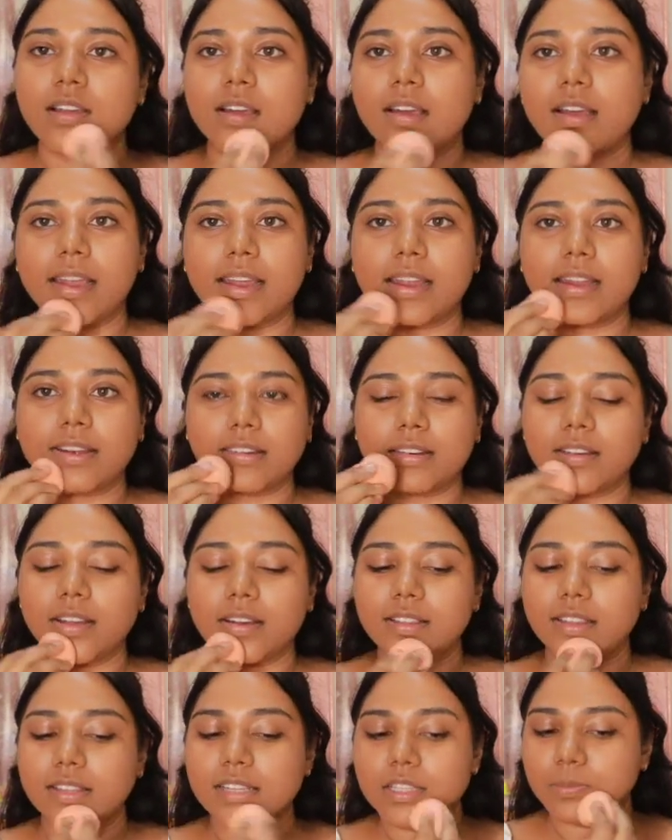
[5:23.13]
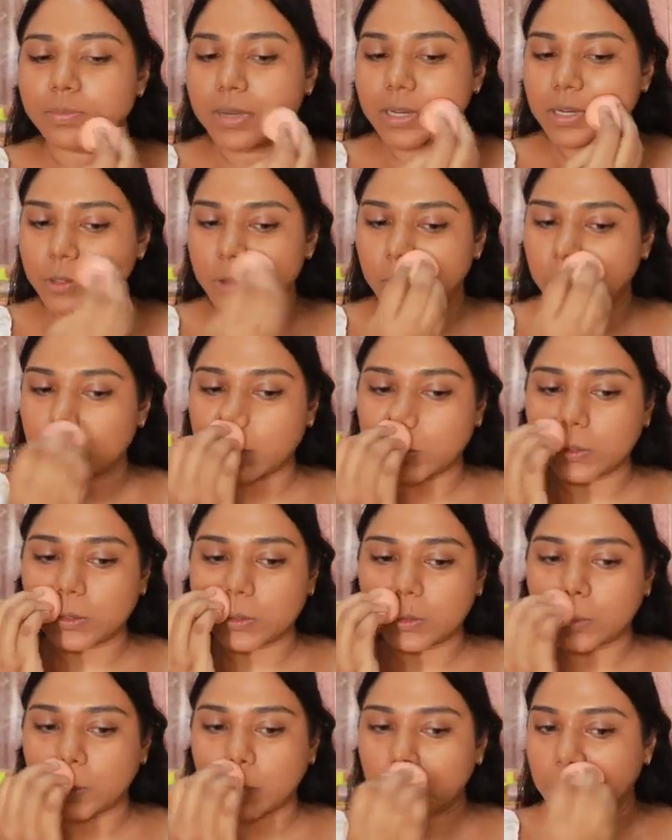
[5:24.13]
and this makes sure
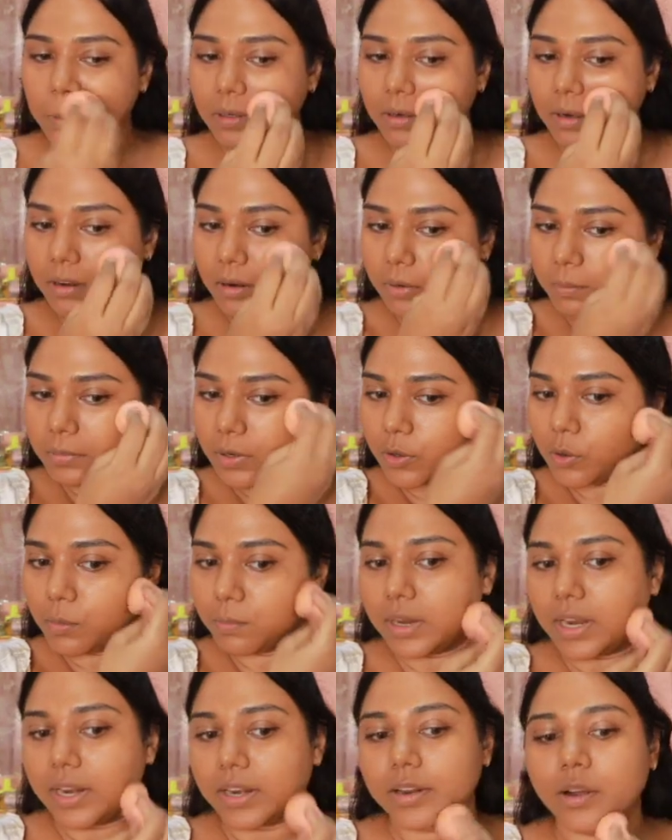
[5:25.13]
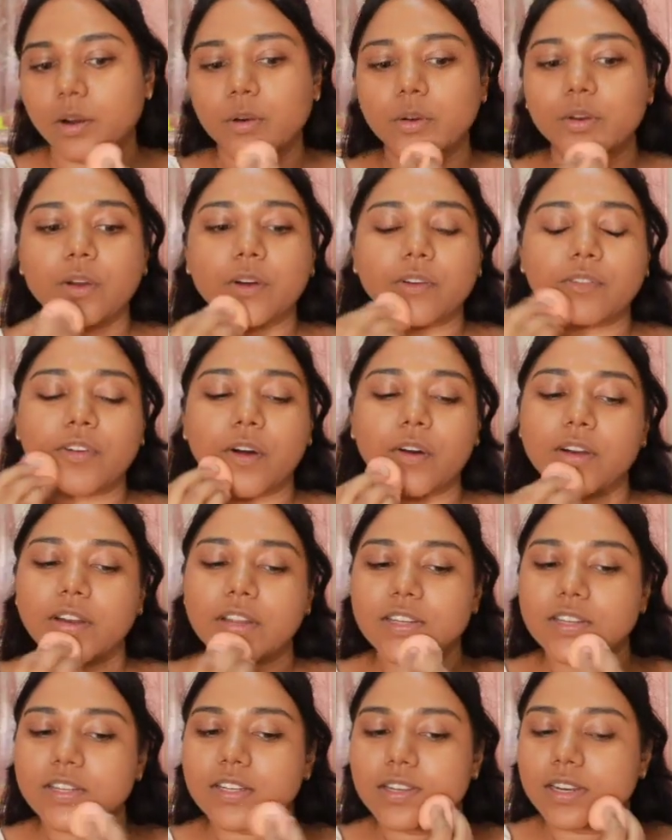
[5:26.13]
to blend out your
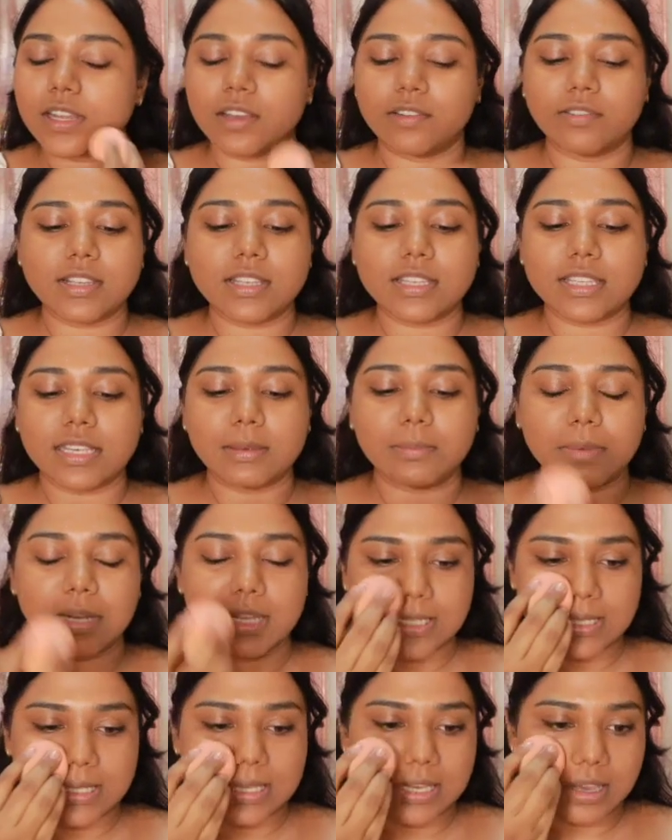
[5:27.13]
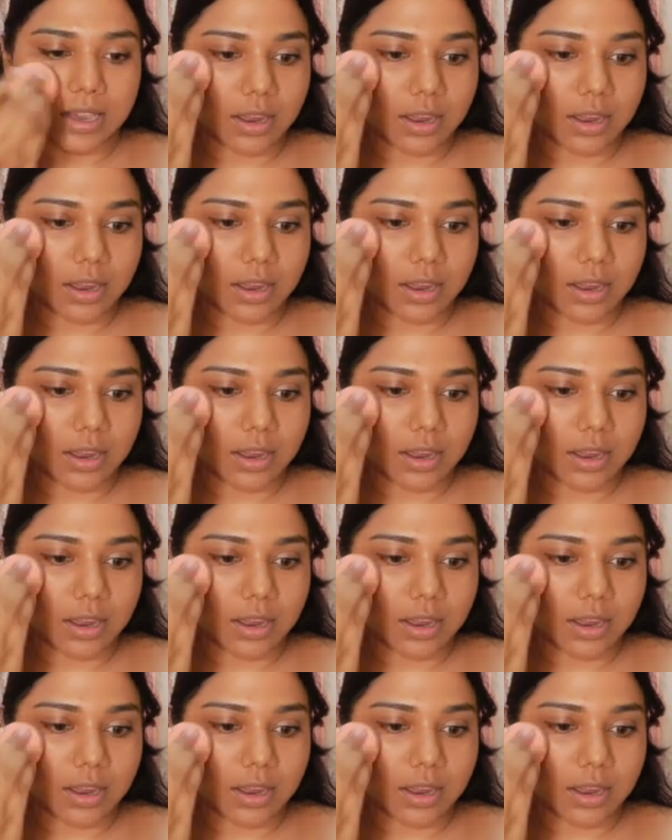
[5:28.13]
foundation even seamlessly.